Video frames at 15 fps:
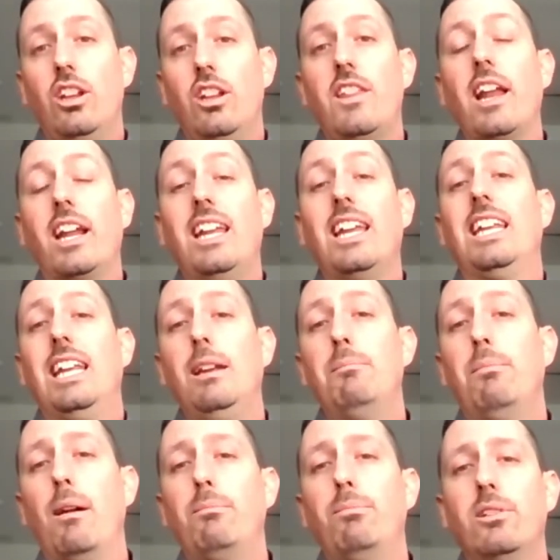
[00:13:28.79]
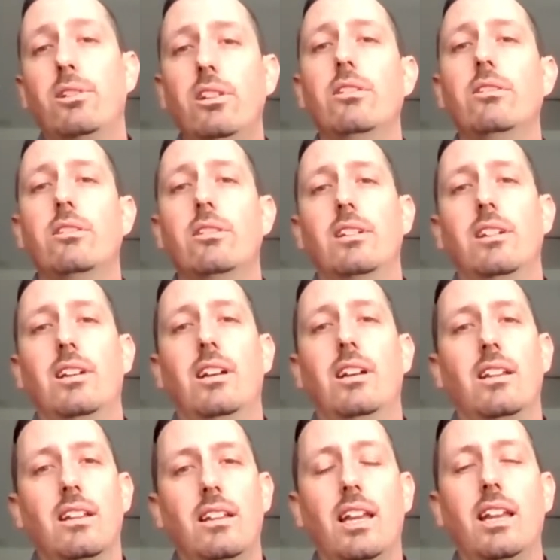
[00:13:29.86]
that can keep up with you,
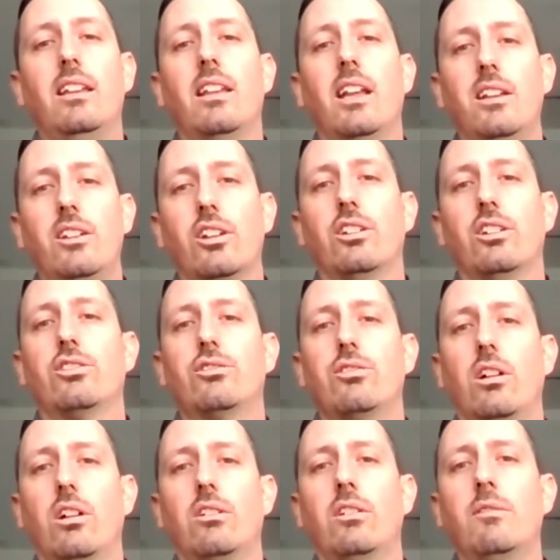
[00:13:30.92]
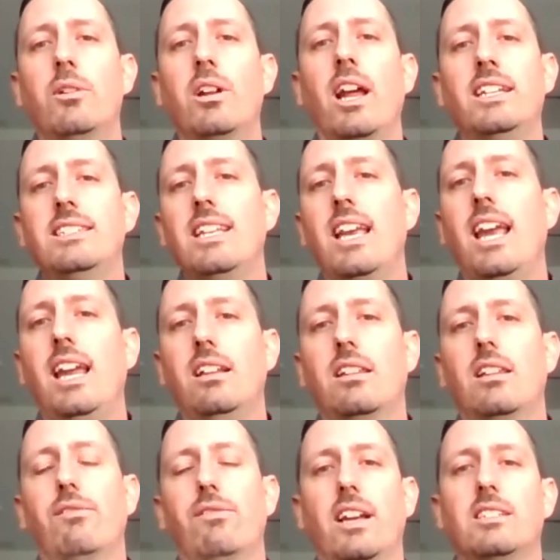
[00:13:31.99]
then you're going to struggle. And when I say
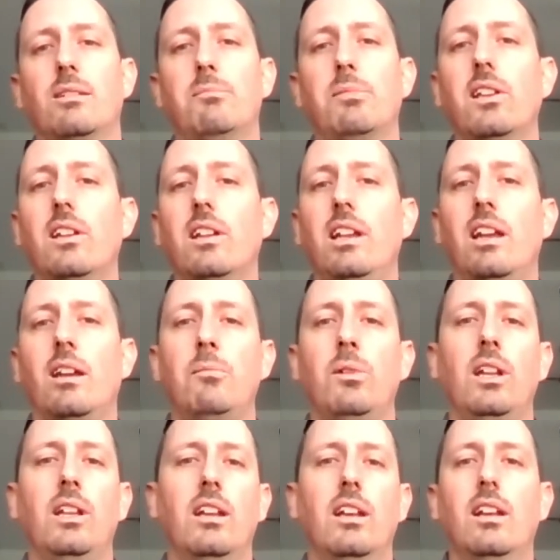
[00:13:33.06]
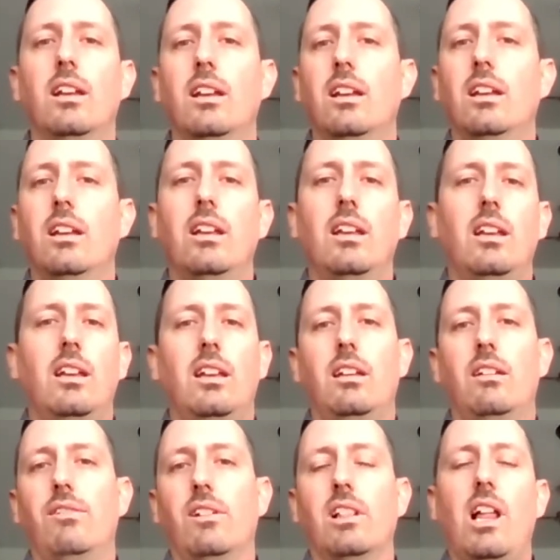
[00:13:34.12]
the flexibility, I mean,
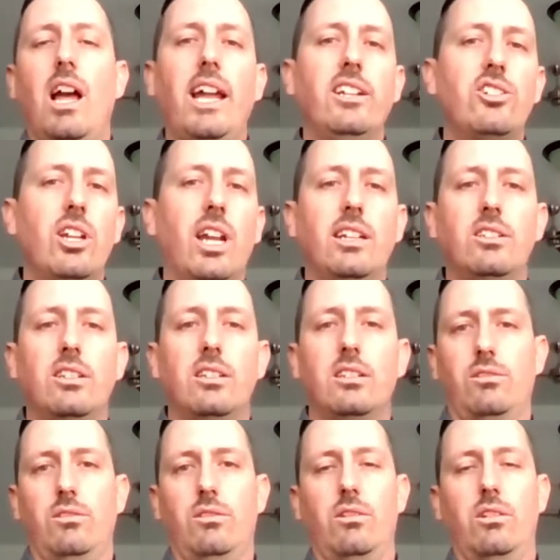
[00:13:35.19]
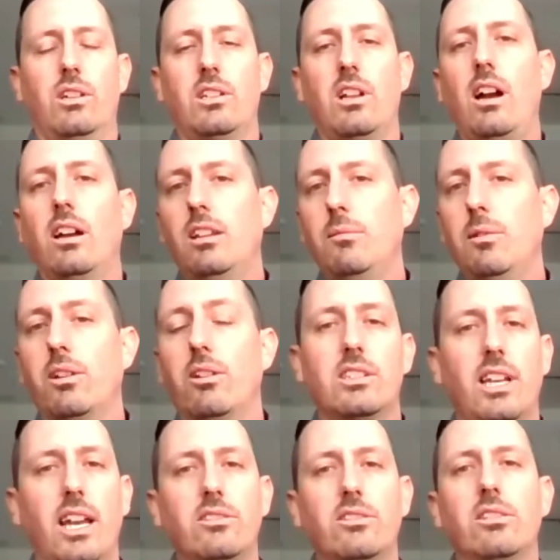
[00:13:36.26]
if a line changes or a document or a
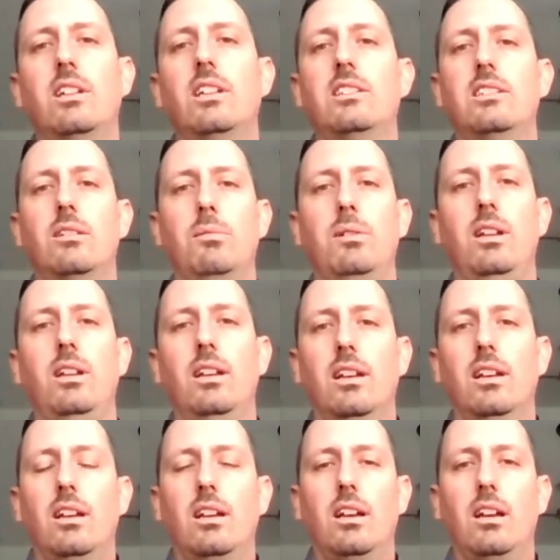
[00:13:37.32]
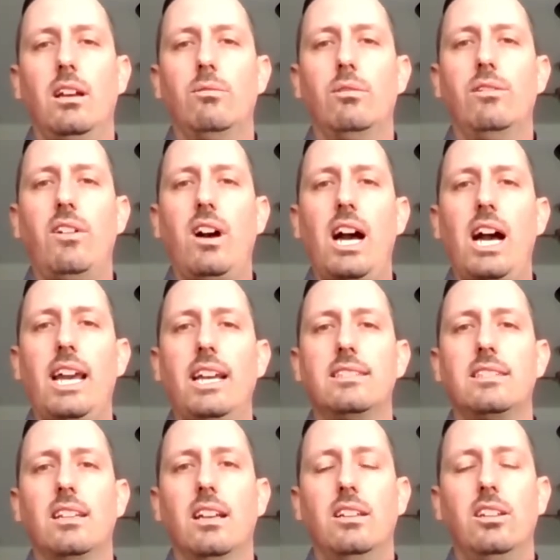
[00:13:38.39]
schedule needs to be
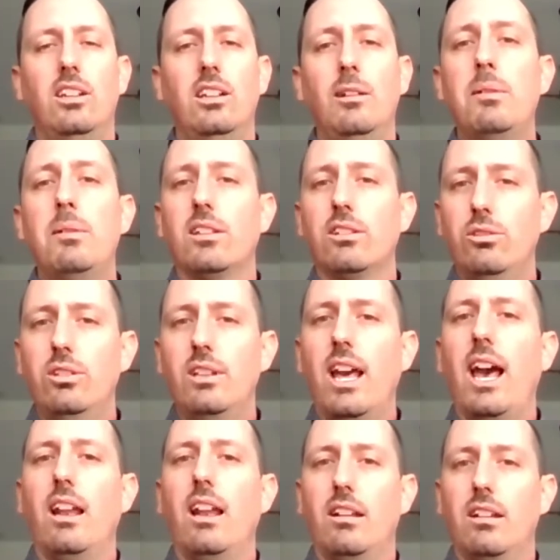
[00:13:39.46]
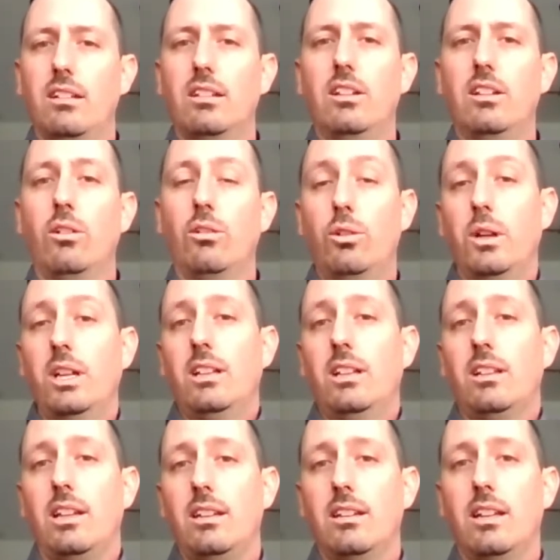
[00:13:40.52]
revised, you need to be able to do that,
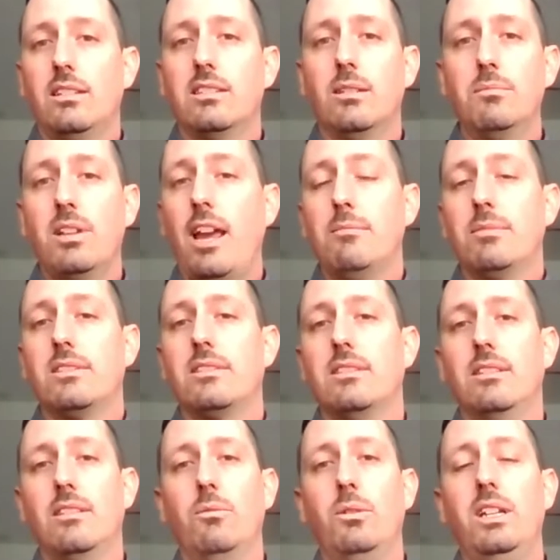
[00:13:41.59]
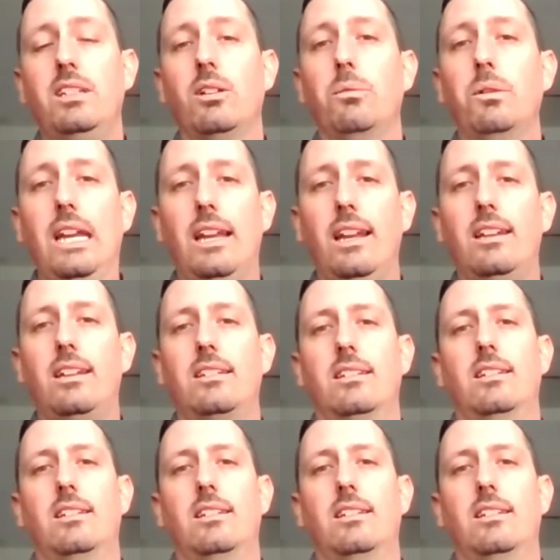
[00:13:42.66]
quickly, and sometimes week to week.